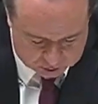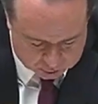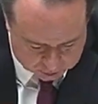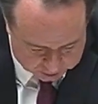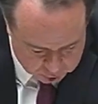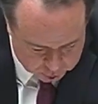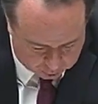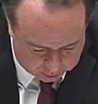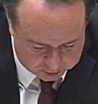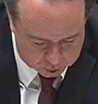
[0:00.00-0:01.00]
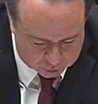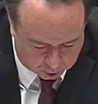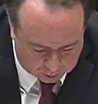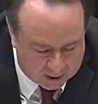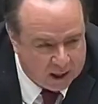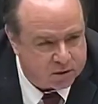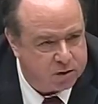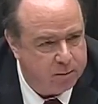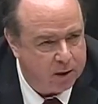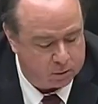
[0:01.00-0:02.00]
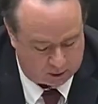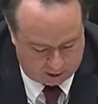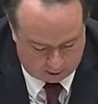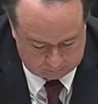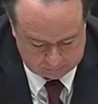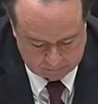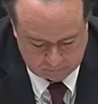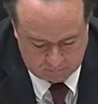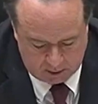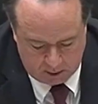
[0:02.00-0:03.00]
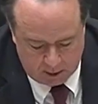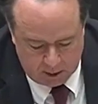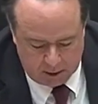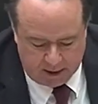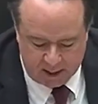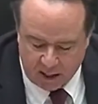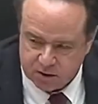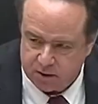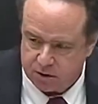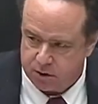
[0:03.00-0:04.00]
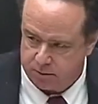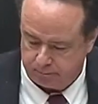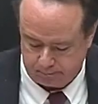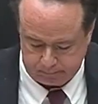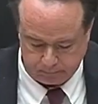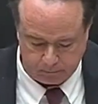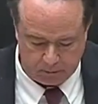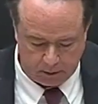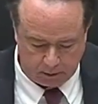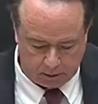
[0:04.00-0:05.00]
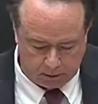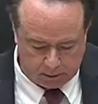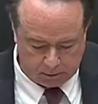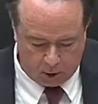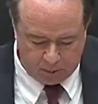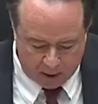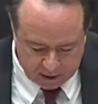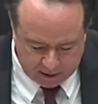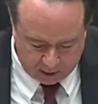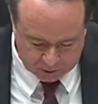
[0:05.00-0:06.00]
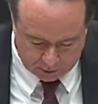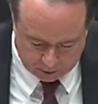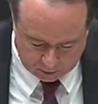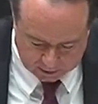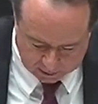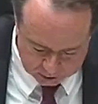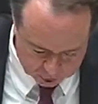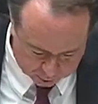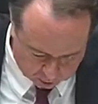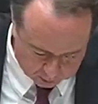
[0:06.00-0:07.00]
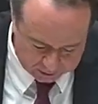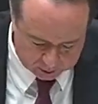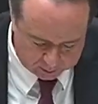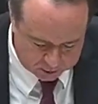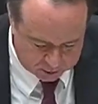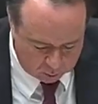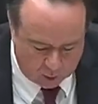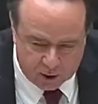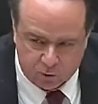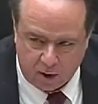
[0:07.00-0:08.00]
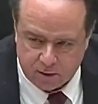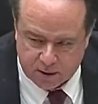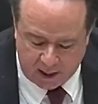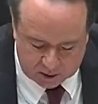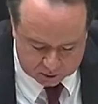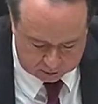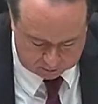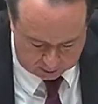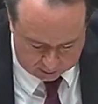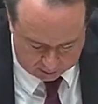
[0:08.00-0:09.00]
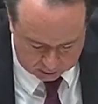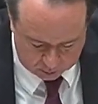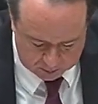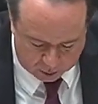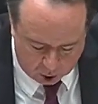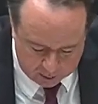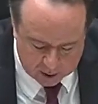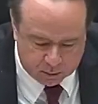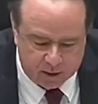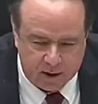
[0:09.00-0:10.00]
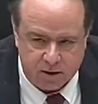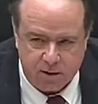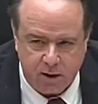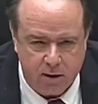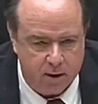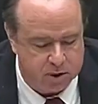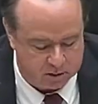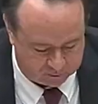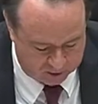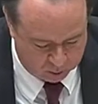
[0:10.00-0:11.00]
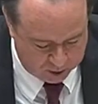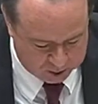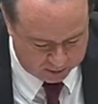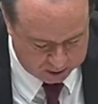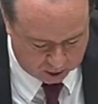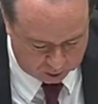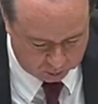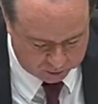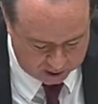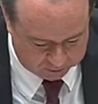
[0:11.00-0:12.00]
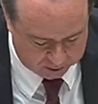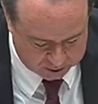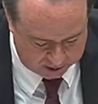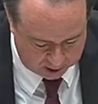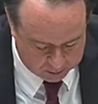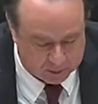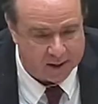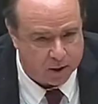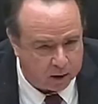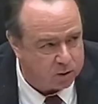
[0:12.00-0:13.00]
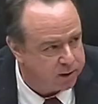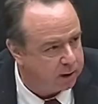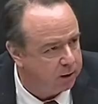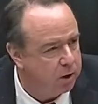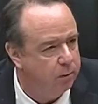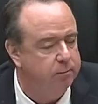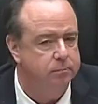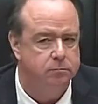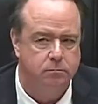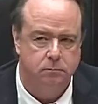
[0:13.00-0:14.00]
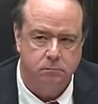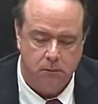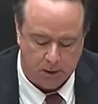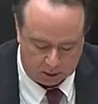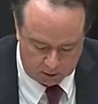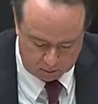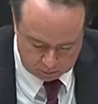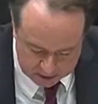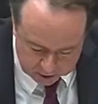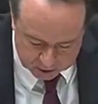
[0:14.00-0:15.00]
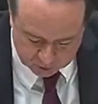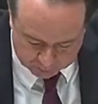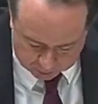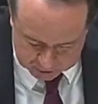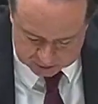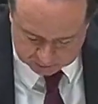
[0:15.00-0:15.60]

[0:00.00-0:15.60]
insured durable access to medical care. In essence, Obamacare turned an insurable illness, one as grave as cancer, into a permanent pre-existing condition from which my daughter will never escape. But my daughter's not alone. Millions of persons have